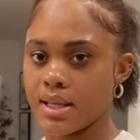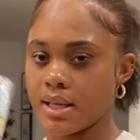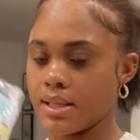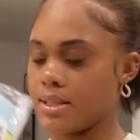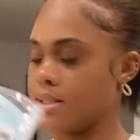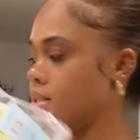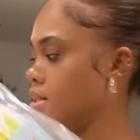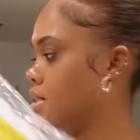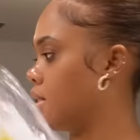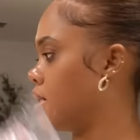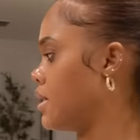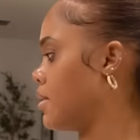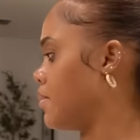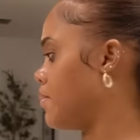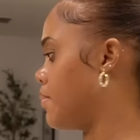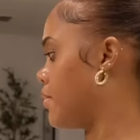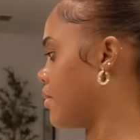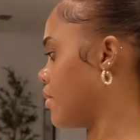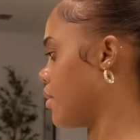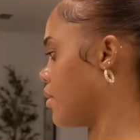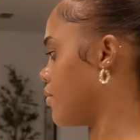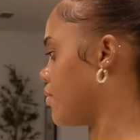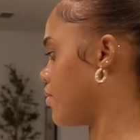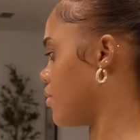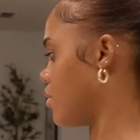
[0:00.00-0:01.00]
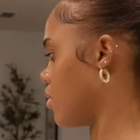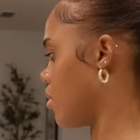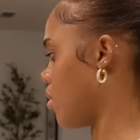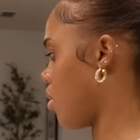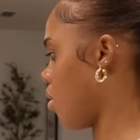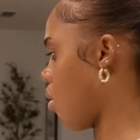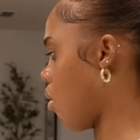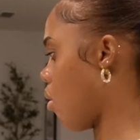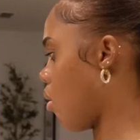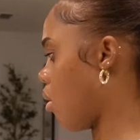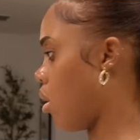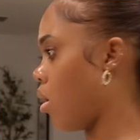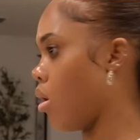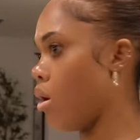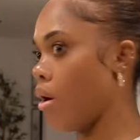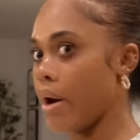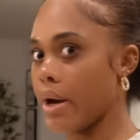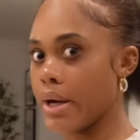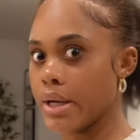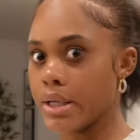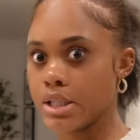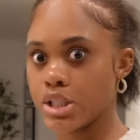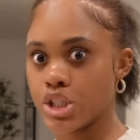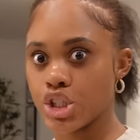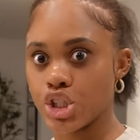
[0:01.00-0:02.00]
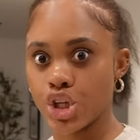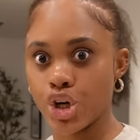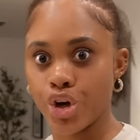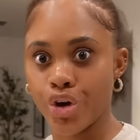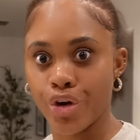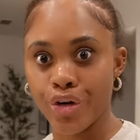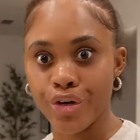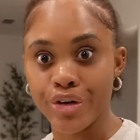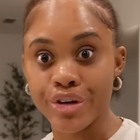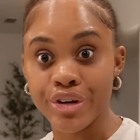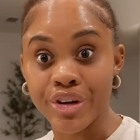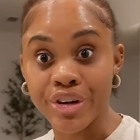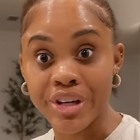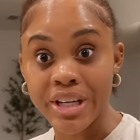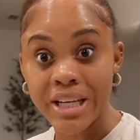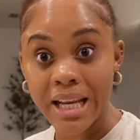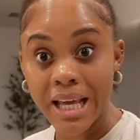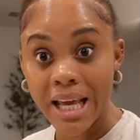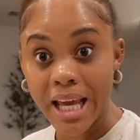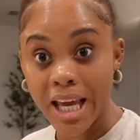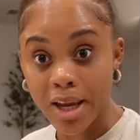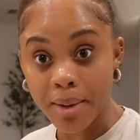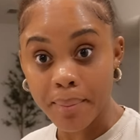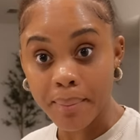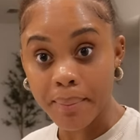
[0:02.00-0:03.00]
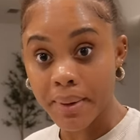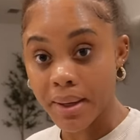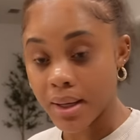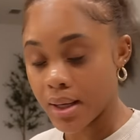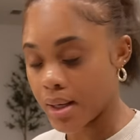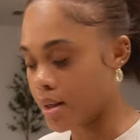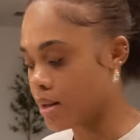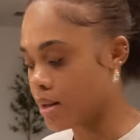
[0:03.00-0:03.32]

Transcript: mommy, oh, no, she heard her name.